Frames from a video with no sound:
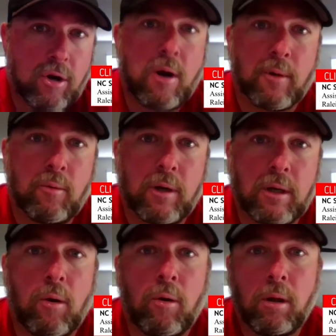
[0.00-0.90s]
number one
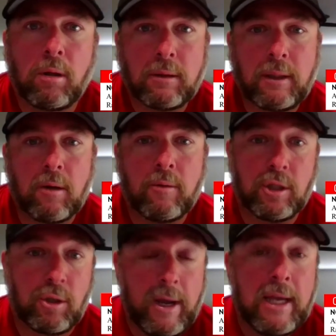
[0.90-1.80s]
goal, you know, is
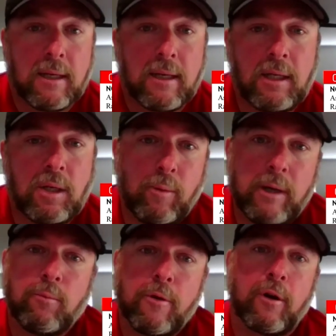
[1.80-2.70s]
to win and to
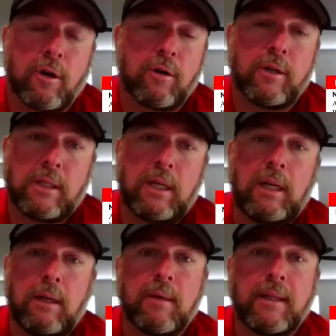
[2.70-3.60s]
win with our current
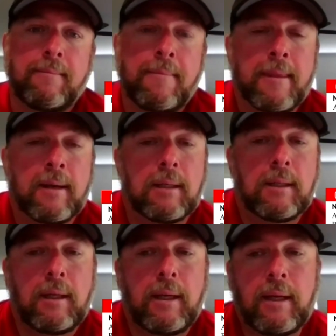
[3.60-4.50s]
team.
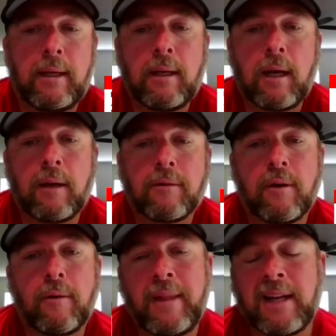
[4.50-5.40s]

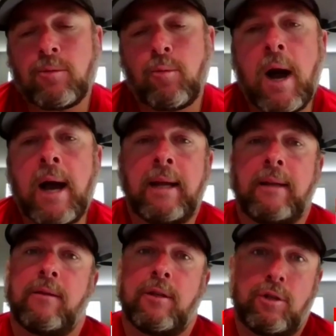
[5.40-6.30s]
So that's why
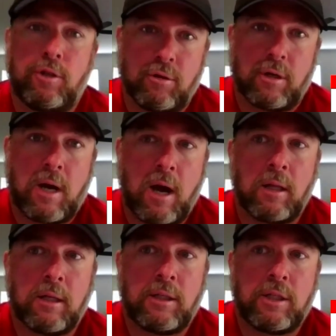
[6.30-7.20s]
the junior
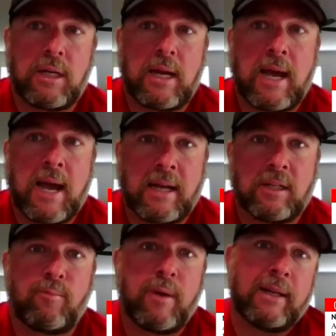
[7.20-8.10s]
college
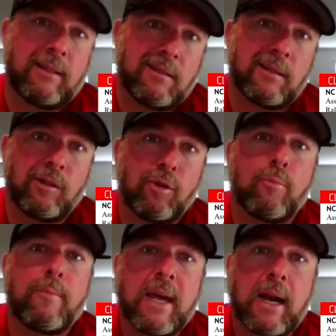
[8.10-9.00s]
aspect is a little
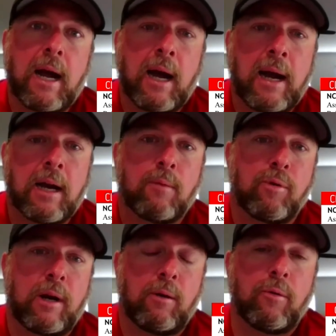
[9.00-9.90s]
bit higher
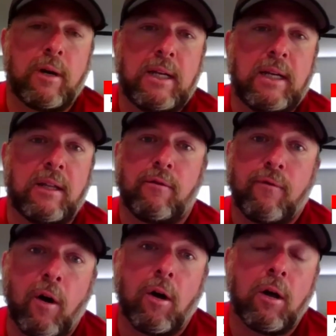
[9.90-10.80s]
priority in the
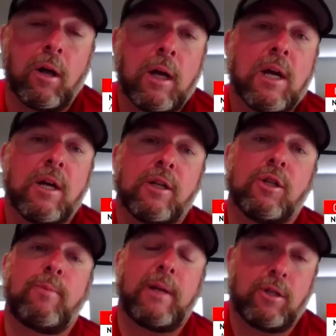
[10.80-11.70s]
fall,
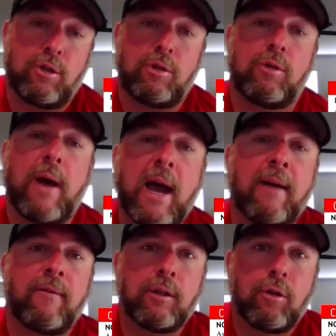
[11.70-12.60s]
just because you
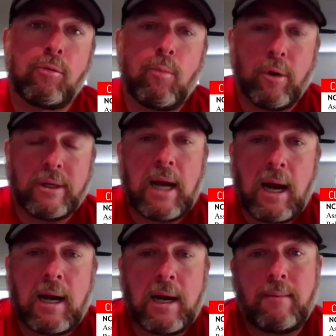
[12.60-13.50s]
have a little more
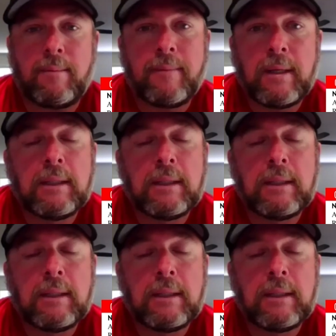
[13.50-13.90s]
time,